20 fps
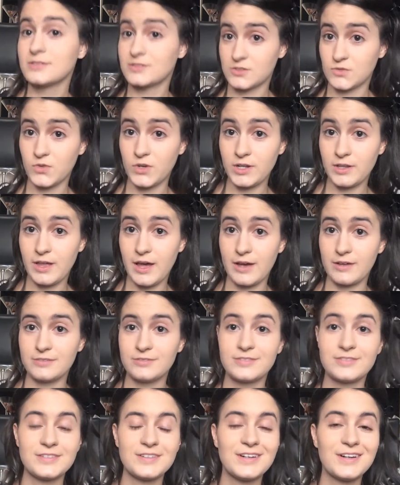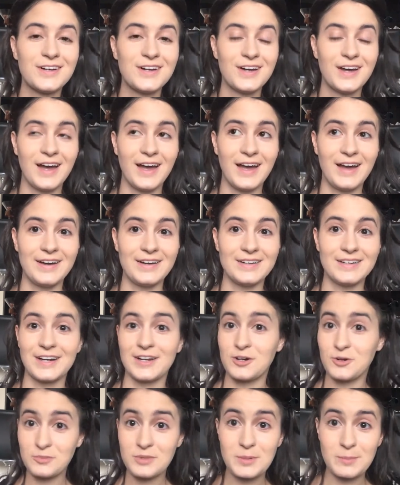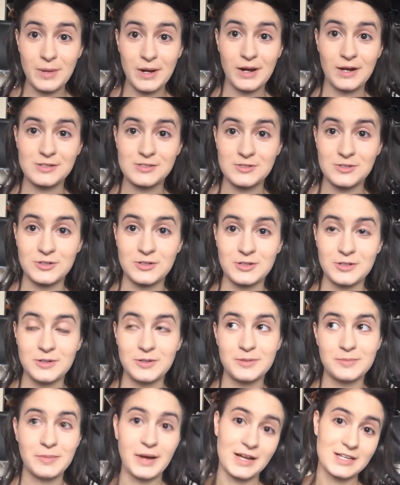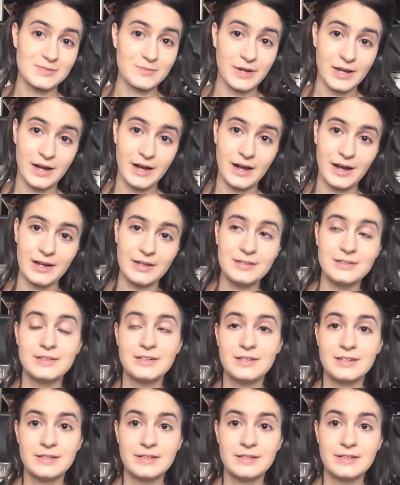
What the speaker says: It's real life, and I don't bring my contour past my eye.